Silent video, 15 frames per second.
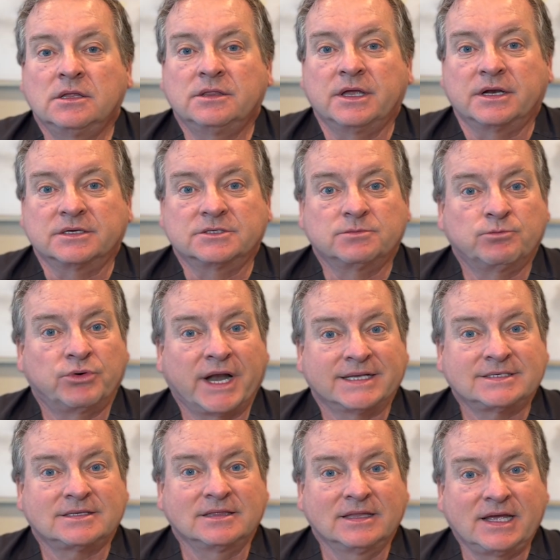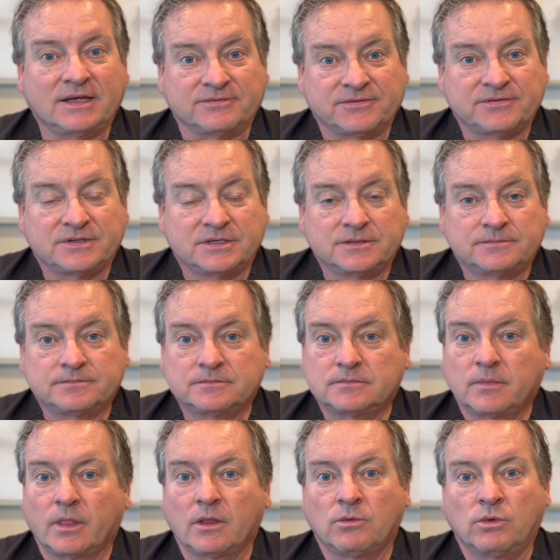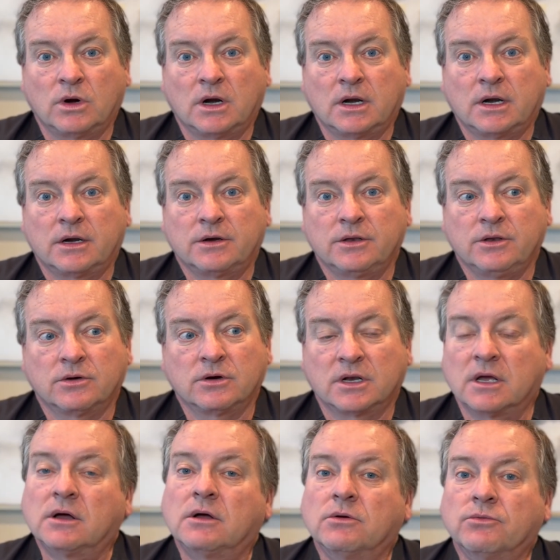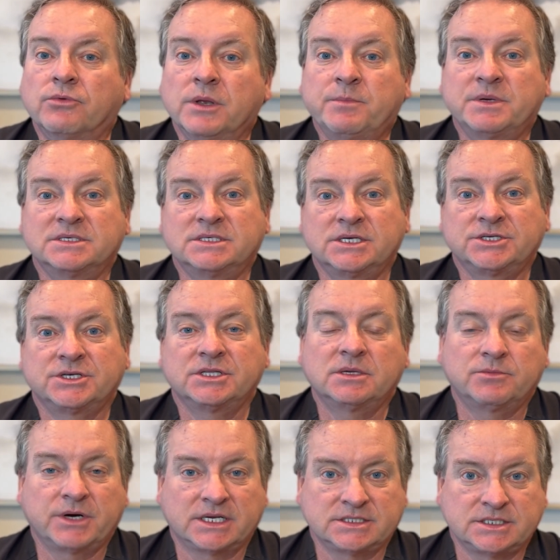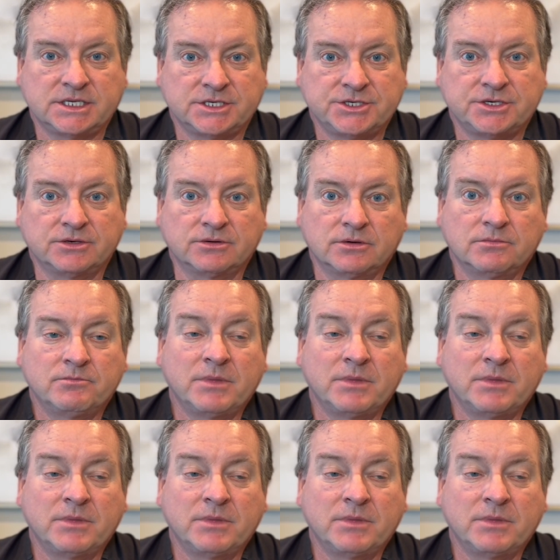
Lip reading: There's breast lift, where you're going to reposition the breast tissue.